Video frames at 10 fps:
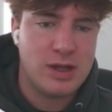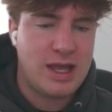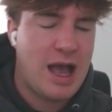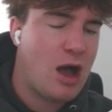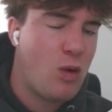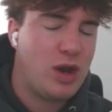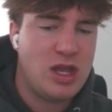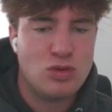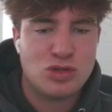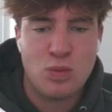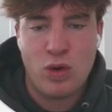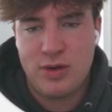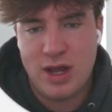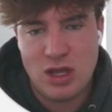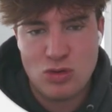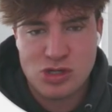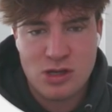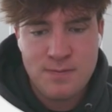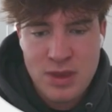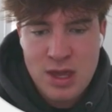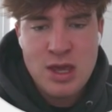like how would I use them? Where would I use them?